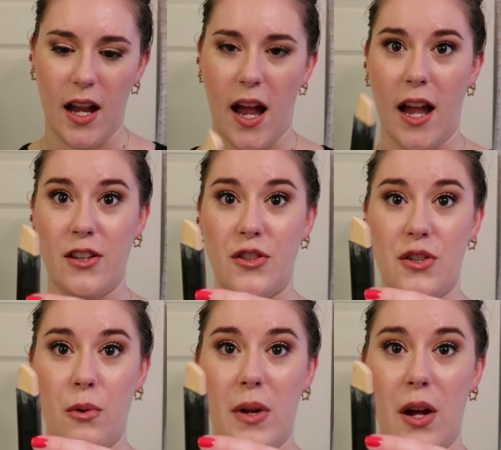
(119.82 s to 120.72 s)
and
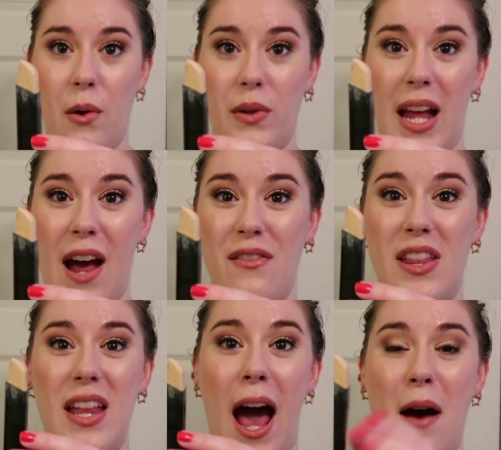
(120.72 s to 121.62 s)
so we only
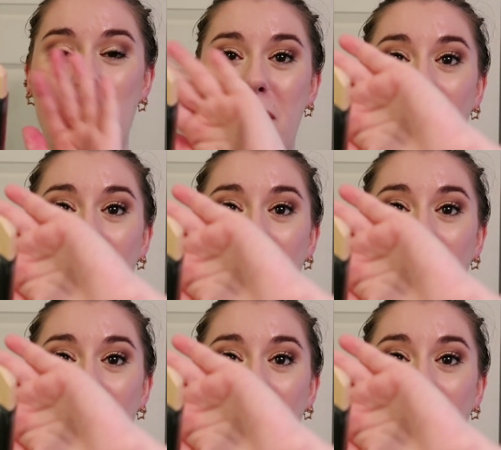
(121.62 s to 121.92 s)
have that